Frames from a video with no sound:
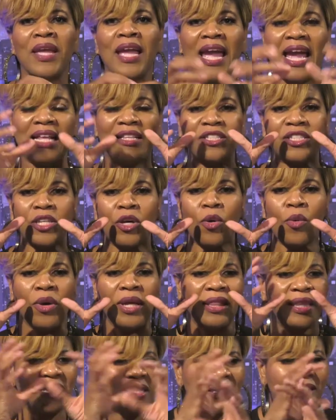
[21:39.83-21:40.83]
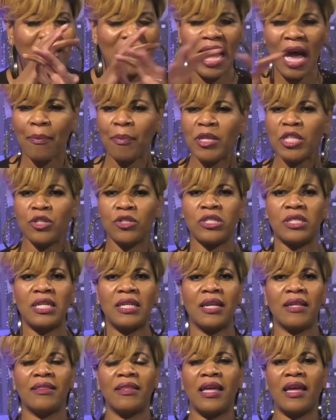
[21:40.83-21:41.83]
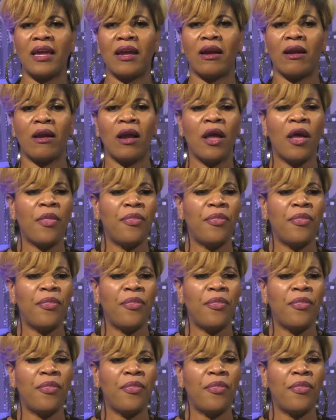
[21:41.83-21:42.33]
And so these goblets are sitting there.